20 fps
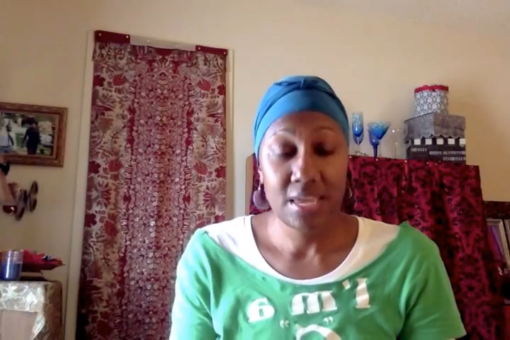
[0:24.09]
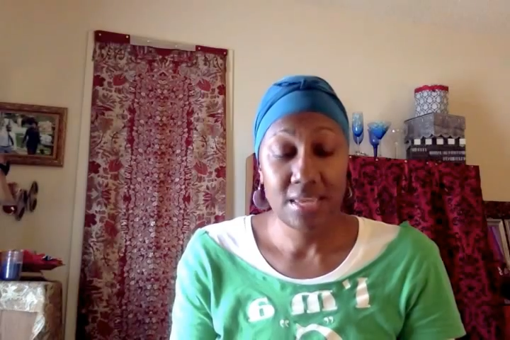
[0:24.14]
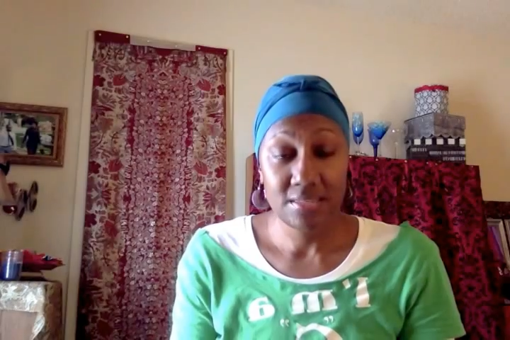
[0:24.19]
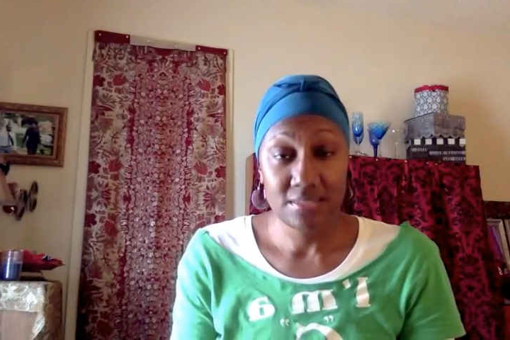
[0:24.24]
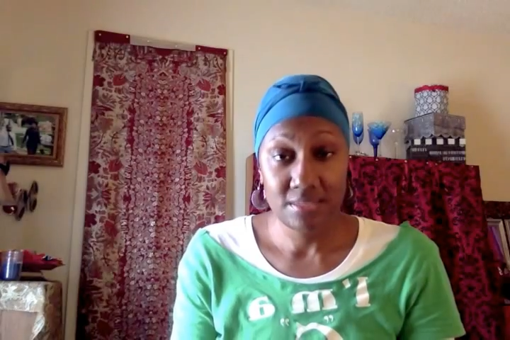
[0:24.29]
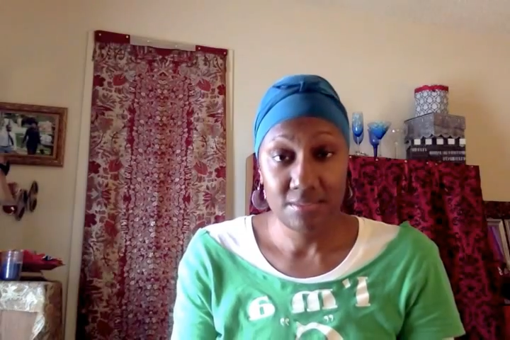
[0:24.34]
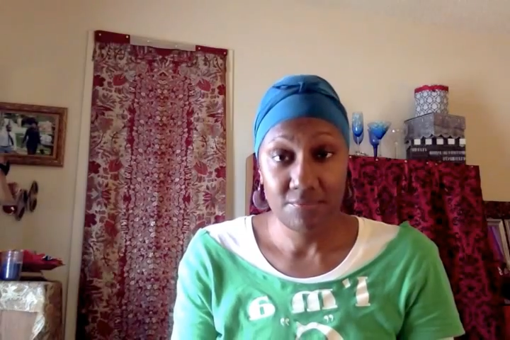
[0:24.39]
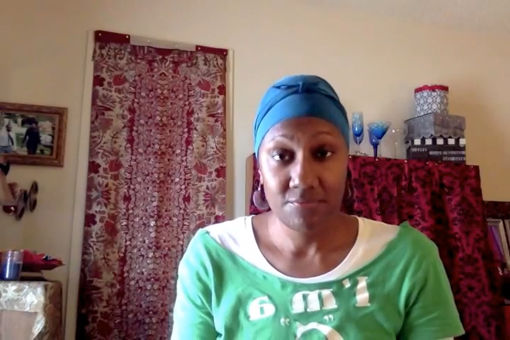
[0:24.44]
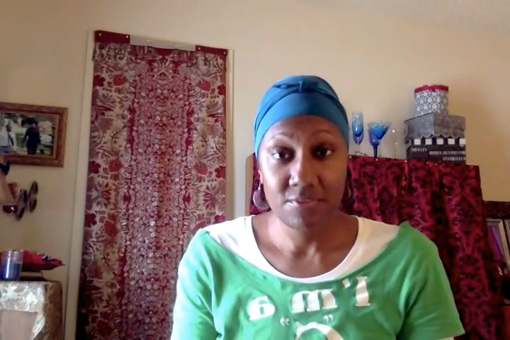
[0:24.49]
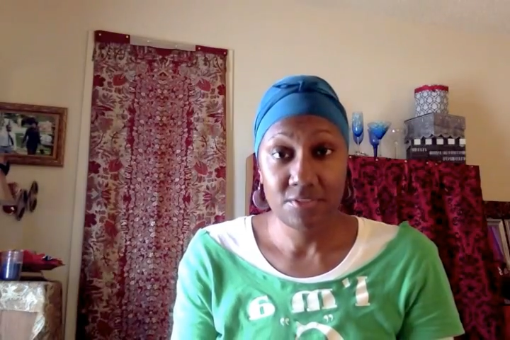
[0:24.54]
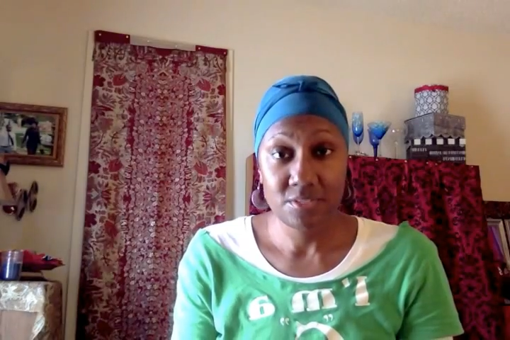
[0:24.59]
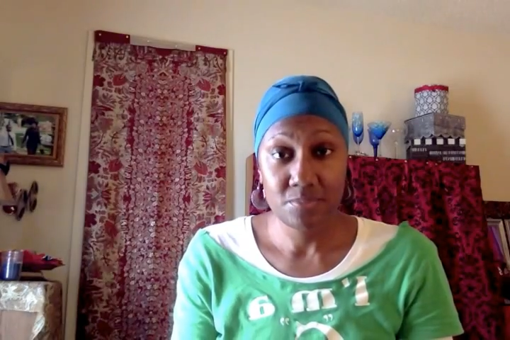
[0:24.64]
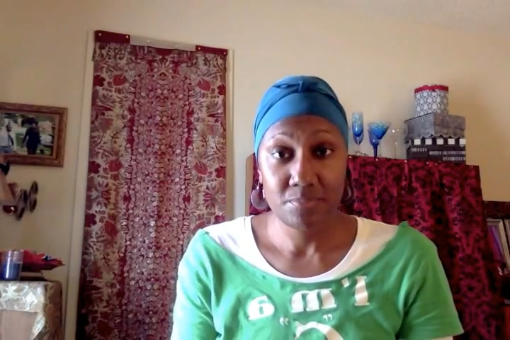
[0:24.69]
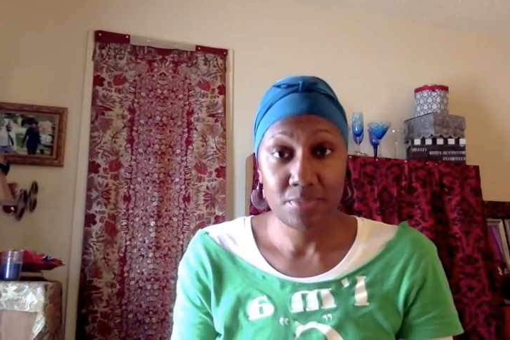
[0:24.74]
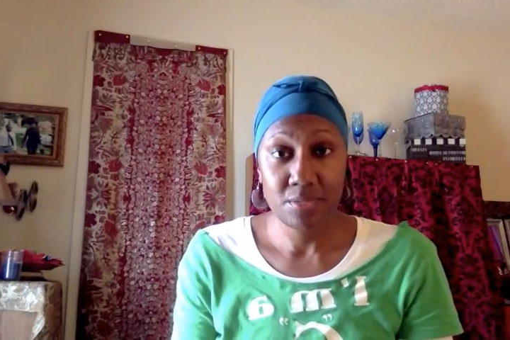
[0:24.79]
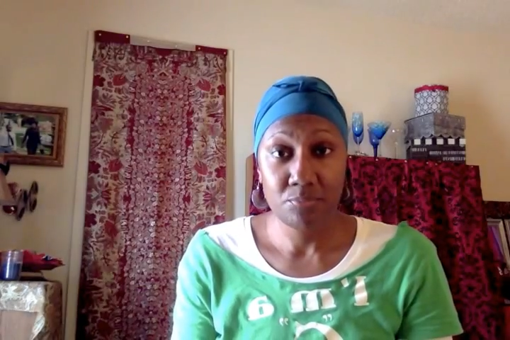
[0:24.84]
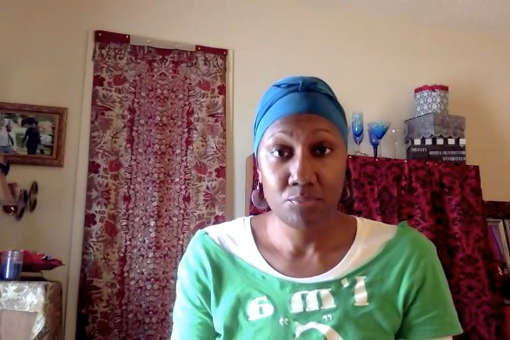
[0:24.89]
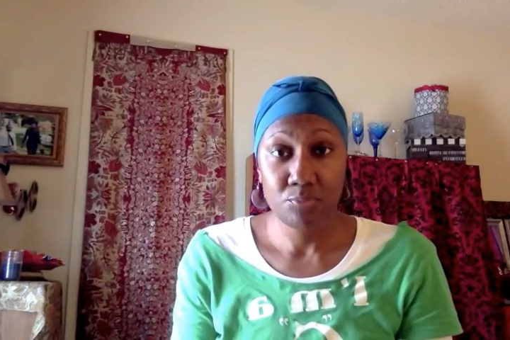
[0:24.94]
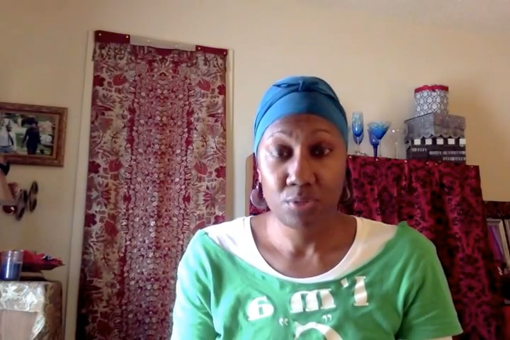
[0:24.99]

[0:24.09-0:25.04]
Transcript: as if it's been